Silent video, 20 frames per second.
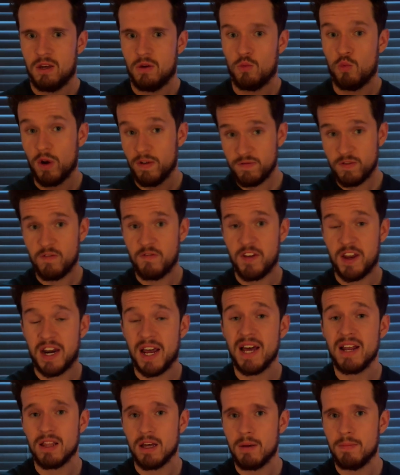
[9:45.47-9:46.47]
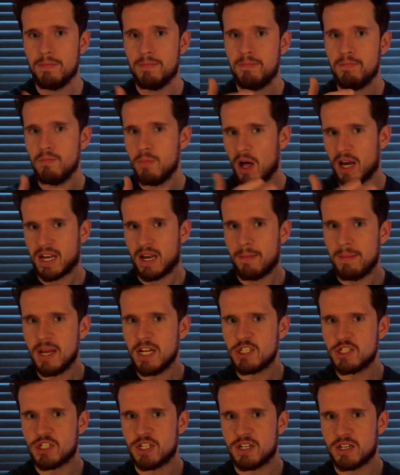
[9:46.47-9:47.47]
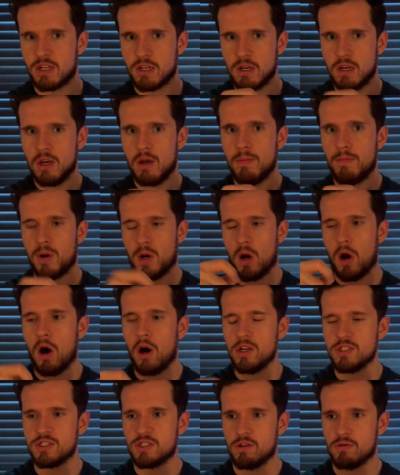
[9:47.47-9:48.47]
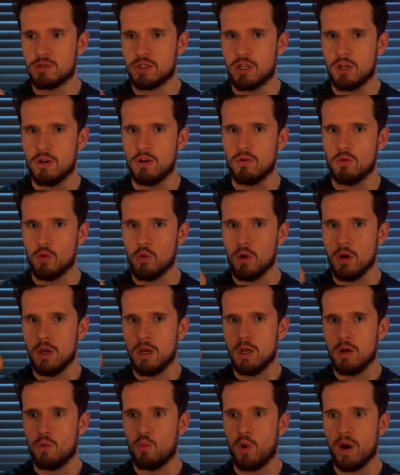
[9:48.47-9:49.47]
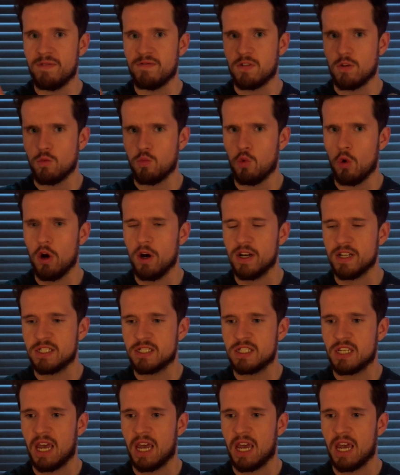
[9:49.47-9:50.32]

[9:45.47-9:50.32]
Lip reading: with the vanilla, like I mentioned, but also too with the woods.